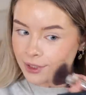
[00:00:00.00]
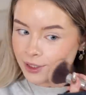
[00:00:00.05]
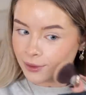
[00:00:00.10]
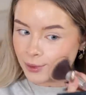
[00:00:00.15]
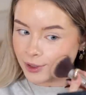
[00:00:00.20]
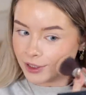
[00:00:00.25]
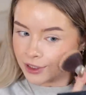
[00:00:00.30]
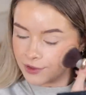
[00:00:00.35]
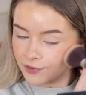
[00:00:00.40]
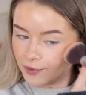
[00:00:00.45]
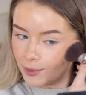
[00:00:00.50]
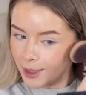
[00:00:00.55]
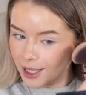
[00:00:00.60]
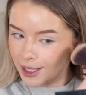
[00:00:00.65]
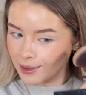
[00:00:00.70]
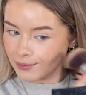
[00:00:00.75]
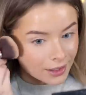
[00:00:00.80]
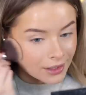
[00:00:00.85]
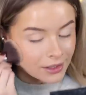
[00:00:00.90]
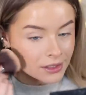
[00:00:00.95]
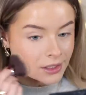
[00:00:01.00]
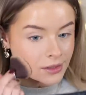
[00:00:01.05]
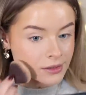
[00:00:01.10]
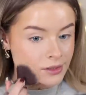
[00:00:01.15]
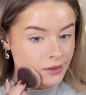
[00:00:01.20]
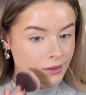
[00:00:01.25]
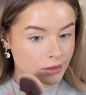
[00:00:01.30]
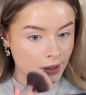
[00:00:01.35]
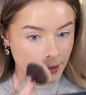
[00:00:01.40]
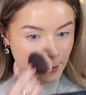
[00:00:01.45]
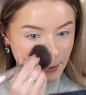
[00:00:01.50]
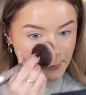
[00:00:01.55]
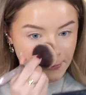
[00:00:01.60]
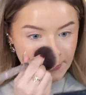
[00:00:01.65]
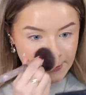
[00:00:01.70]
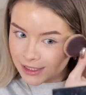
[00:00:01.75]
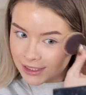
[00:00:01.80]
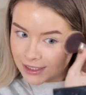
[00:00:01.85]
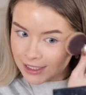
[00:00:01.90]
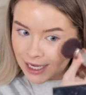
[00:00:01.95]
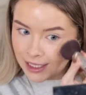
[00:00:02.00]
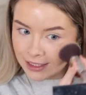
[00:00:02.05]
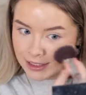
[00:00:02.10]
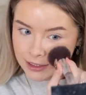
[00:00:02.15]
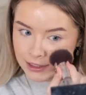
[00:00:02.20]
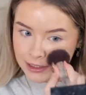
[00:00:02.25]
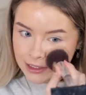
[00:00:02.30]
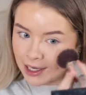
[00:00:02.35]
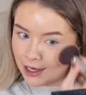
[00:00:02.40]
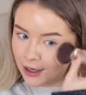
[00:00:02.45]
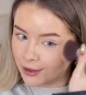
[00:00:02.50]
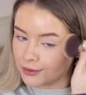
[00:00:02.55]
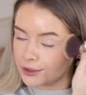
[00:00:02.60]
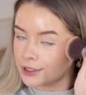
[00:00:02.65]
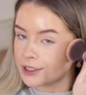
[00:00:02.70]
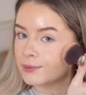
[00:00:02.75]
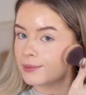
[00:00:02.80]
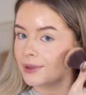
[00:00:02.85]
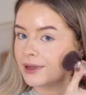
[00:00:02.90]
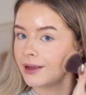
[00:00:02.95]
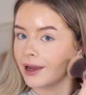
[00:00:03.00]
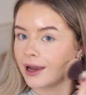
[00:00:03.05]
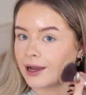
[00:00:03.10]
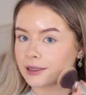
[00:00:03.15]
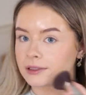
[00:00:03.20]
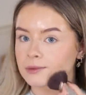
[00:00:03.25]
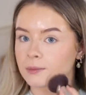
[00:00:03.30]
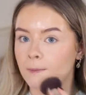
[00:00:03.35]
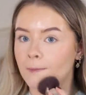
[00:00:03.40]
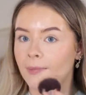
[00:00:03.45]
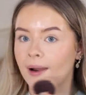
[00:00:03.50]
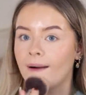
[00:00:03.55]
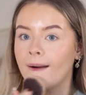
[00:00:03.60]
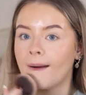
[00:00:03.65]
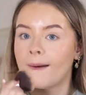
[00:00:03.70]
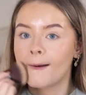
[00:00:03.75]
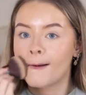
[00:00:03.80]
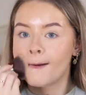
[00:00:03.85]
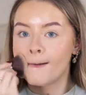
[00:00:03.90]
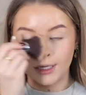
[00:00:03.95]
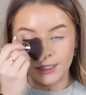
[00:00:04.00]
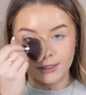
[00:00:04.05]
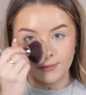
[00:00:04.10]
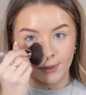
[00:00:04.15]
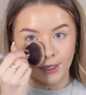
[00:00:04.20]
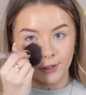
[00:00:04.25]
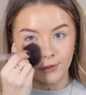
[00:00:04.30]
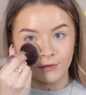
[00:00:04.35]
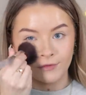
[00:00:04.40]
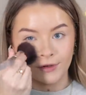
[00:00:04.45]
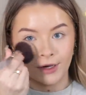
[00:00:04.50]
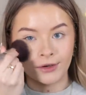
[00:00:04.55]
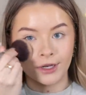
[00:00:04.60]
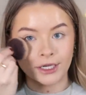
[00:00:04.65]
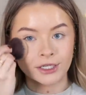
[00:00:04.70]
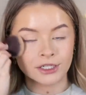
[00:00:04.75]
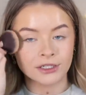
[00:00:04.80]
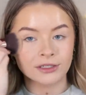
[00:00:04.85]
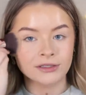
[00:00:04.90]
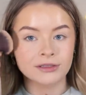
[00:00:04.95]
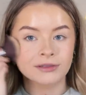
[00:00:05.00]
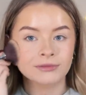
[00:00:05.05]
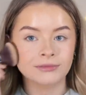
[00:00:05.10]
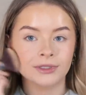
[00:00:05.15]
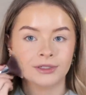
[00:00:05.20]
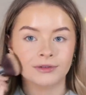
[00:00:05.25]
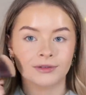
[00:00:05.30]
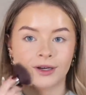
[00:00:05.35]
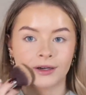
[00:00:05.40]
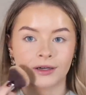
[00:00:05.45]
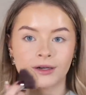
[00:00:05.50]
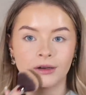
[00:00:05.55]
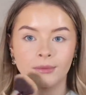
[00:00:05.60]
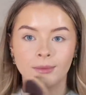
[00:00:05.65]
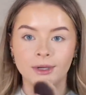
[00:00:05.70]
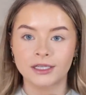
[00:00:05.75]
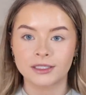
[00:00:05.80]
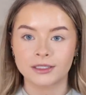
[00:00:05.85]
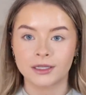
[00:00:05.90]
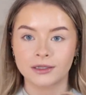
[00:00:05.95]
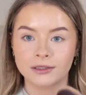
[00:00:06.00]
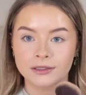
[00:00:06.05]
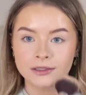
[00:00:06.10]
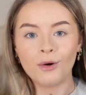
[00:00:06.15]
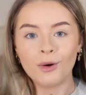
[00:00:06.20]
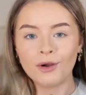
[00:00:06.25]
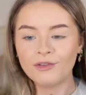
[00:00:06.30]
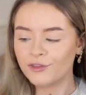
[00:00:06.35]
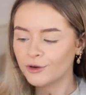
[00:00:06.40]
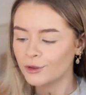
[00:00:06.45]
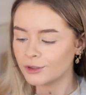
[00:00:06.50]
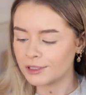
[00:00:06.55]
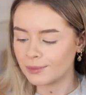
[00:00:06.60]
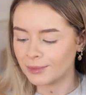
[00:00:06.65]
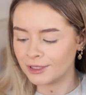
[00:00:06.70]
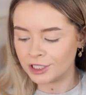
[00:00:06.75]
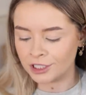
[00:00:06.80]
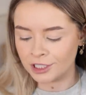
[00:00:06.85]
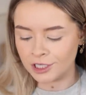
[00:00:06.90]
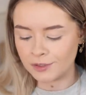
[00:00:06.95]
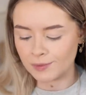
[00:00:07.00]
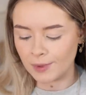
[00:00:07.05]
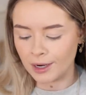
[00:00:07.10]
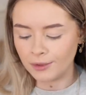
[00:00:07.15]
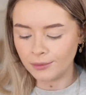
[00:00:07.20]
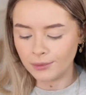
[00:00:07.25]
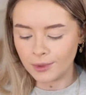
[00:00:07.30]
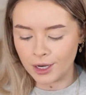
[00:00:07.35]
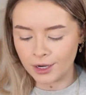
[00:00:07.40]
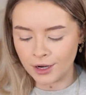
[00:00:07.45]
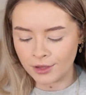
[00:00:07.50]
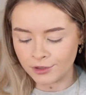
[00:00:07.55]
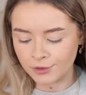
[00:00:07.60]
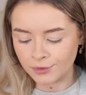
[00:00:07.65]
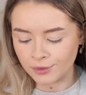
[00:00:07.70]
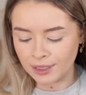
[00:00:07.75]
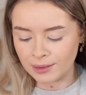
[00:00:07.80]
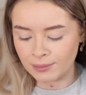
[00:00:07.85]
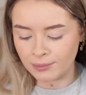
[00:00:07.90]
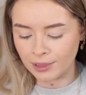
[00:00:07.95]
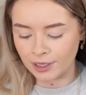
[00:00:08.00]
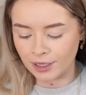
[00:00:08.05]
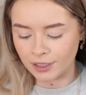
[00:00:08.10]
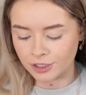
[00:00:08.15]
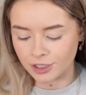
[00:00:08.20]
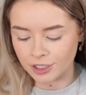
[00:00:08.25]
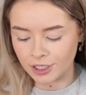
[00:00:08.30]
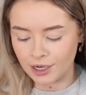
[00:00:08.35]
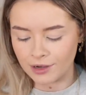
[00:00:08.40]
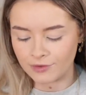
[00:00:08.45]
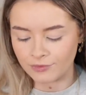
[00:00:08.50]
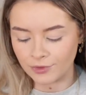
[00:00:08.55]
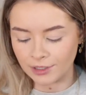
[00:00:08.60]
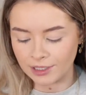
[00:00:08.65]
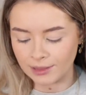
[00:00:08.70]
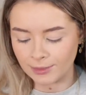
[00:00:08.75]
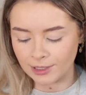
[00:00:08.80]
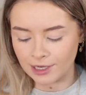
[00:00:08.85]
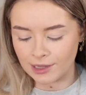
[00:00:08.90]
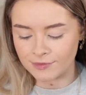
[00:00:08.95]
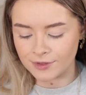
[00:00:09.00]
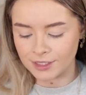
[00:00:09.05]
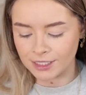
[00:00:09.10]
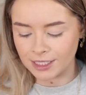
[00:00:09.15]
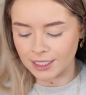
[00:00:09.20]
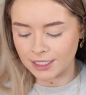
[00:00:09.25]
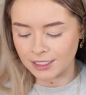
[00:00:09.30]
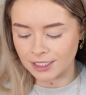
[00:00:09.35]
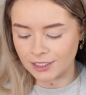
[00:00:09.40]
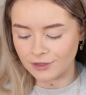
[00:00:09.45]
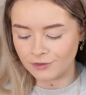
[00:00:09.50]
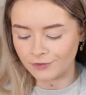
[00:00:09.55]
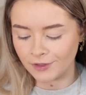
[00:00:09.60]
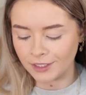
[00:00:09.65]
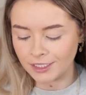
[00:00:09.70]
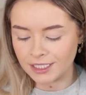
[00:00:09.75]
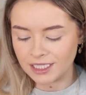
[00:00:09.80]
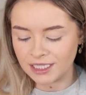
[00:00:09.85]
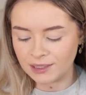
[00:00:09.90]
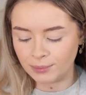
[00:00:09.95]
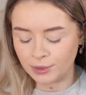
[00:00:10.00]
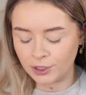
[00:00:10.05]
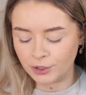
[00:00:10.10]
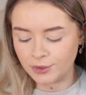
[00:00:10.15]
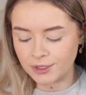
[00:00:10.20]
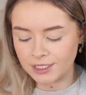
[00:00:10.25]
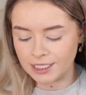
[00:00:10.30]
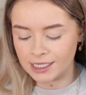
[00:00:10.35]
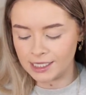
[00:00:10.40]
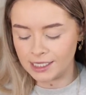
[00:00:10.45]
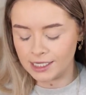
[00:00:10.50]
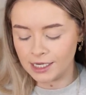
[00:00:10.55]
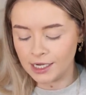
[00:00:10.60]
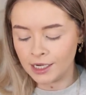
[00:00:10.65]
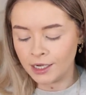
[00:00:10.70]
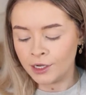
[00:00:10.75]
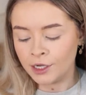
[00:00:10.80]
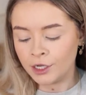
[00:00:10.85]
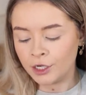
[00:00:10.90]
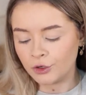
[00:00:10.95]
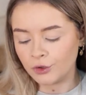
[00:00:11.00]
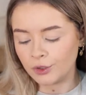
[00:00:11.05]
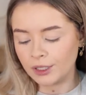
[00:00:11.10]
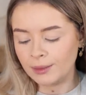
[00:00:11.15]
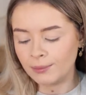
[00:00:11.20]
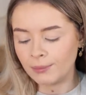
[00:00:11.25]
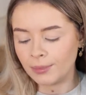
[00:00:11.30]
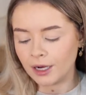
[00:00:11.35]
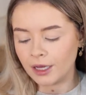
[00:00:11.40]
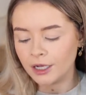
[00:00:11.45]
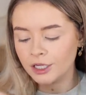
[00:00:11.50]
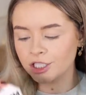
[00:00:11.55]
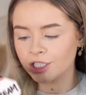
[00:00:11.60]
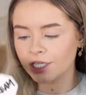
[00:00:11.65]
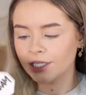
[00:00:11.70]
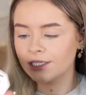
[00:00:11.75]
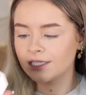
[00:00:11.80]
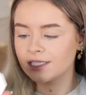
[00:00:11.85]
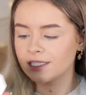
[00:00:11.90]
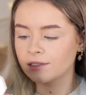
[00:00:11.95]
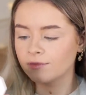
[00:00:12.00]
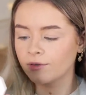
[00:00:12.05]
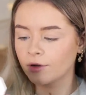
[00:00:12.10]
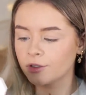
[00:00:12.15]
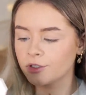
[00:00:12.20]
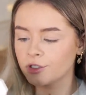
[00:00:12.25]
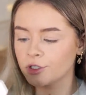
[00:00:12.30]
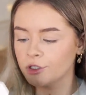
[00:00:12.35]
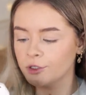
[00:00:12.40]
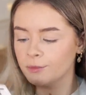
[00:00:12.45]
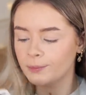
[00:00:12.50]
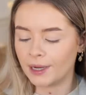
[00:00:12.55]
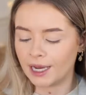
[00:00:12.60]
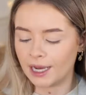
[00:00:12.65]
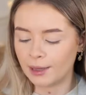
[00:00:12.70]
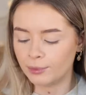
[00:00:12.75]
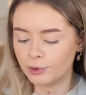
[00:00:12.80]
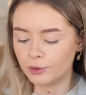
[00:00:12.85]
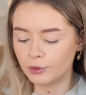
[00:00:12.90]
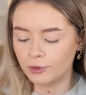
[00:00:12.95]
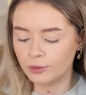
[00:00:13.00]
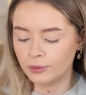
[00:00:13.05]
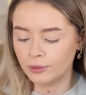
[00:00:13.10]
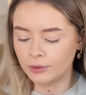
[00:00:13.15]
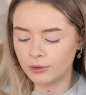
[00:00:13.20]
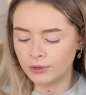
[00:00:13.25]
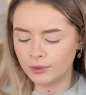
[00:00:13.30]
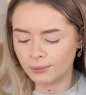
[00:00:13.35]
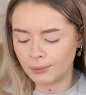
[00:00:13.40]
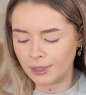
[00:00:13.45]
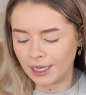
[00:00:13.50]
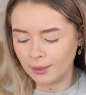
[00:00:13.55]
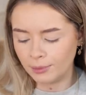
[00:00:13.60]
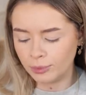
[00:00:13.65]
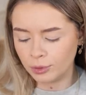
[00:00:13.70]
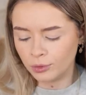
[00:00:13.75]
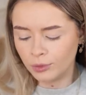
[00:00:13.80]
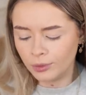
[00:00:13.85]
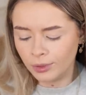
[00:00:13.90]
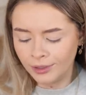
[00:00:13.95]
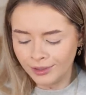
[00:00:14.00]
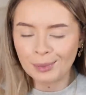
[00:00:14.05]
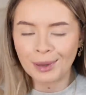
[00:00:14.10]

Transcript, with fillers: It works for me. It doesn't kind of set down to be as matte as my other foundations, if that kind of makes sense. Oh, I forgot to mention as well, another cream blush that I've really been loving is the Fenty Beauty Cream Blush in 02 Pepple pebble,